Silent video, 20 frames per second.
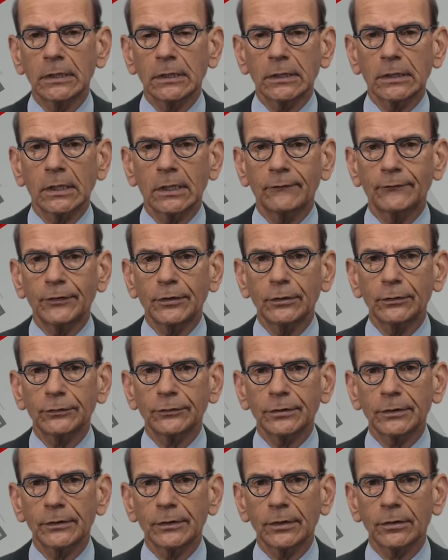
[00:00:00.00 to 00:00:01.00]
of
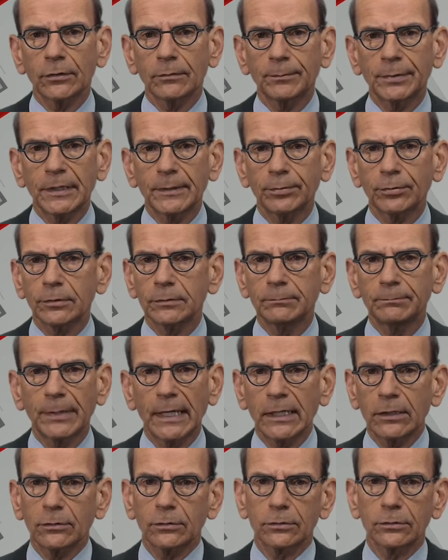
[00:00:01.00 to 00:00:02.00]
Houston. There were people at
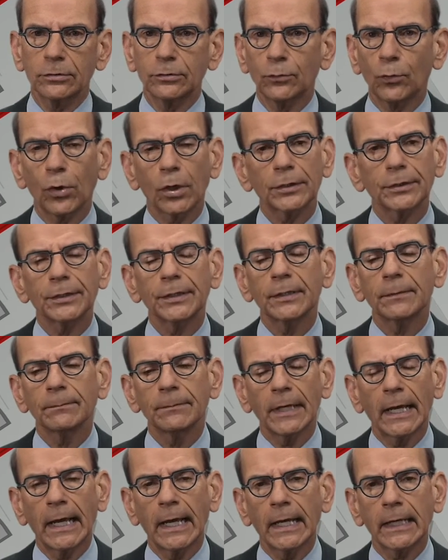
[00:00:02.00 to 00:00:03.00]
Baylor who wanted him
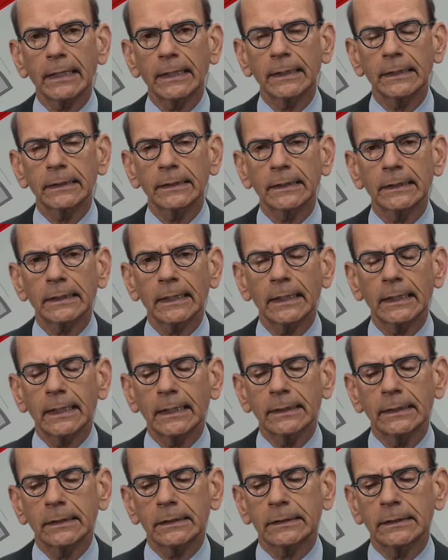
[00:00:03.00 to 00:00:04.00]
back, and I
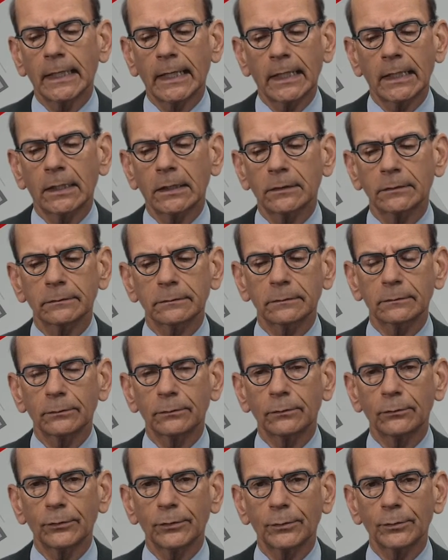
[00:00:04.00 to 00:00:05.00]
think now
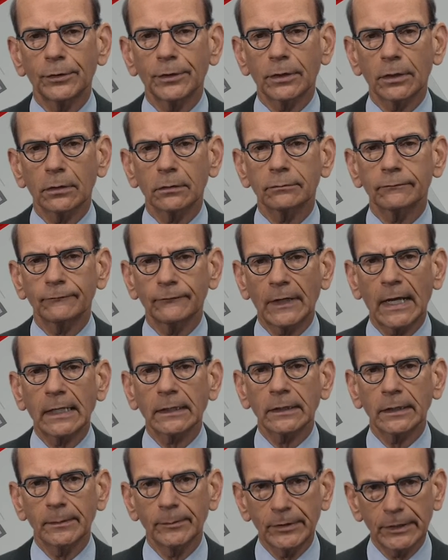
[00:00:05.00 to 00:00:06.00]
we are
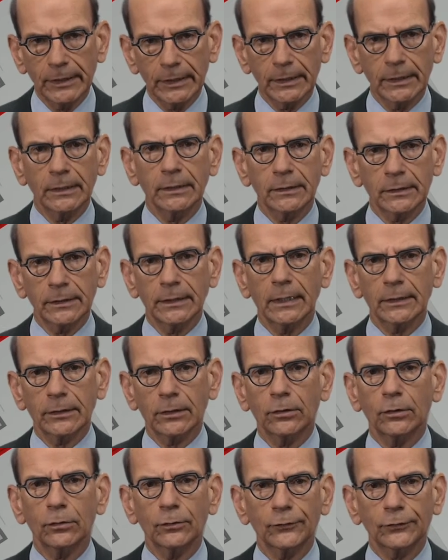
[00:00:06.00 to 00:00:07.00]
finally beginning to get the
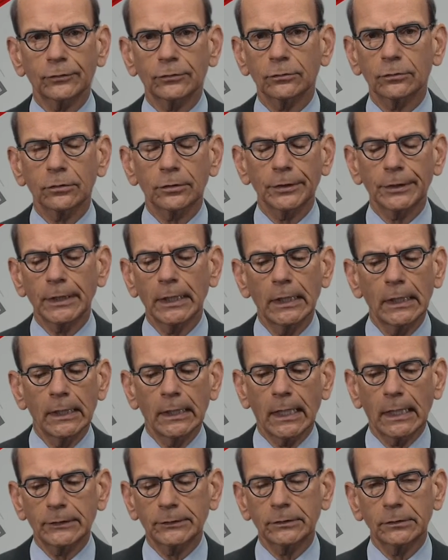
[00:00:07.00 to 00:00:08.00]
whole story.
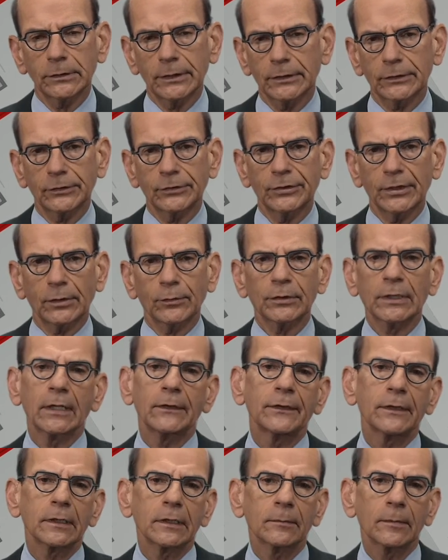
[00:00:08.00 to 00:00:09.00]
I still get sick when I
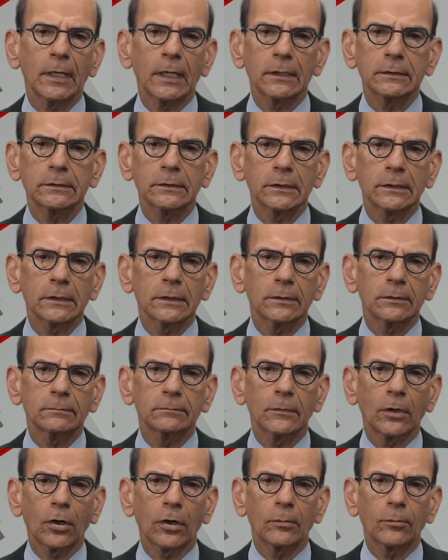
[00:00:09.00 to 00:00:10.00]
think about
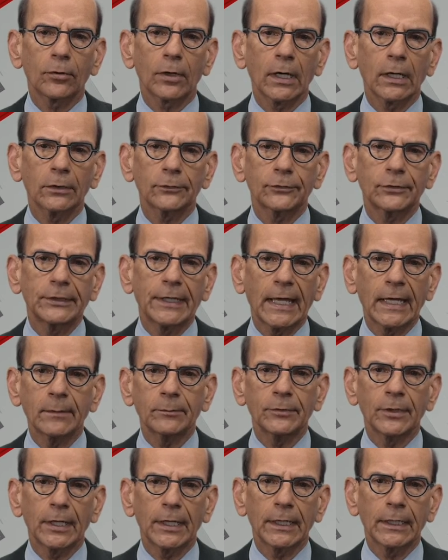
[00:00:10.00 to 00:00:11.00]
Art Briles'
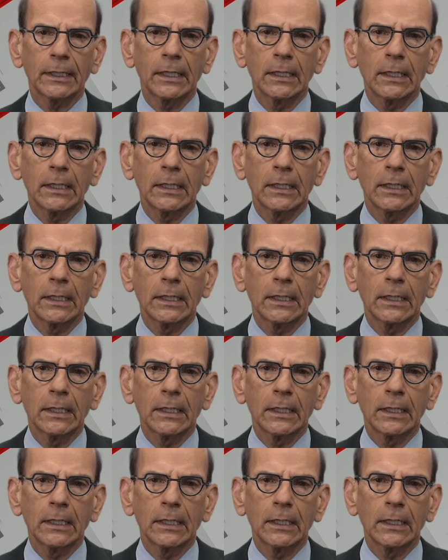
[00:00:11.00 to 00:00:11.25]
game day